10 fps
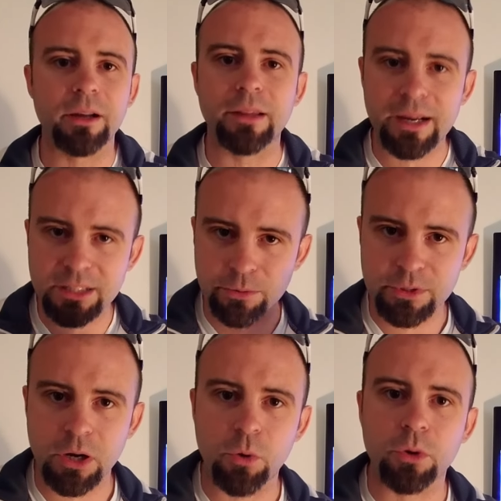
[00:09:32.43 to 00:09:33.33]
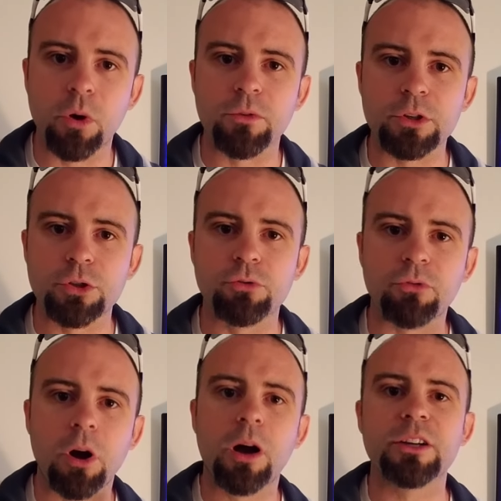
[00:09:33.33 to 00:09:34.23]
Alexa was going over to
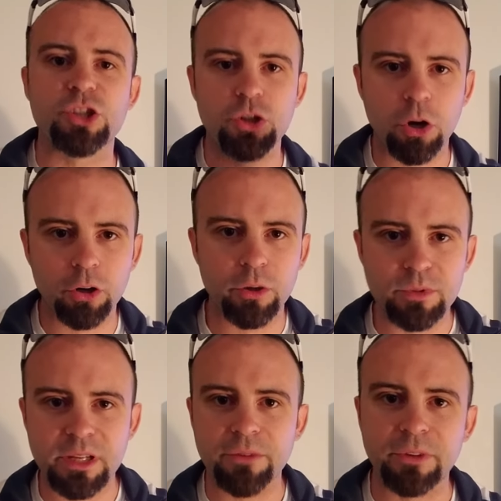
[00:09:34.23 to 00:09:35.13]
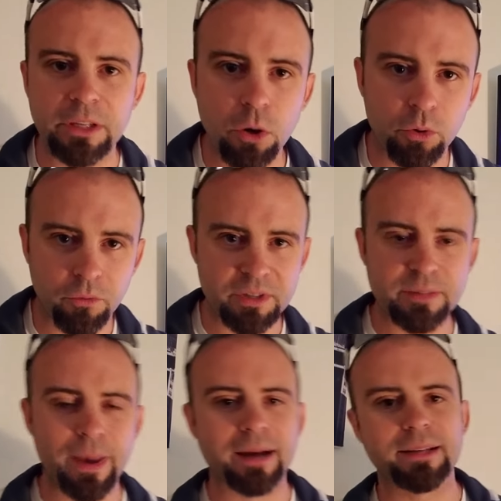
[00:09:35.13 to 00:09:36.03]
Raw, and Charlotte was definitely going over to
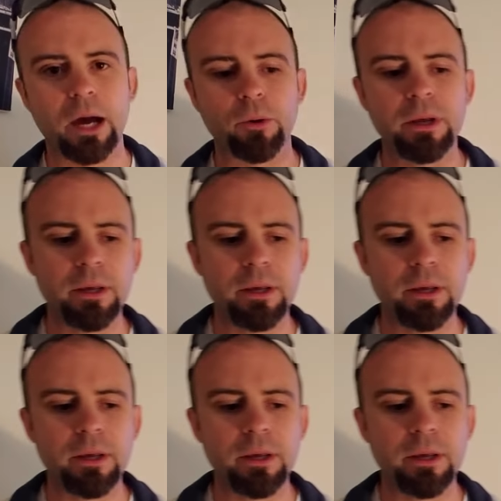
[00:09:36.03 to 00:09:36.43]
SmackDown.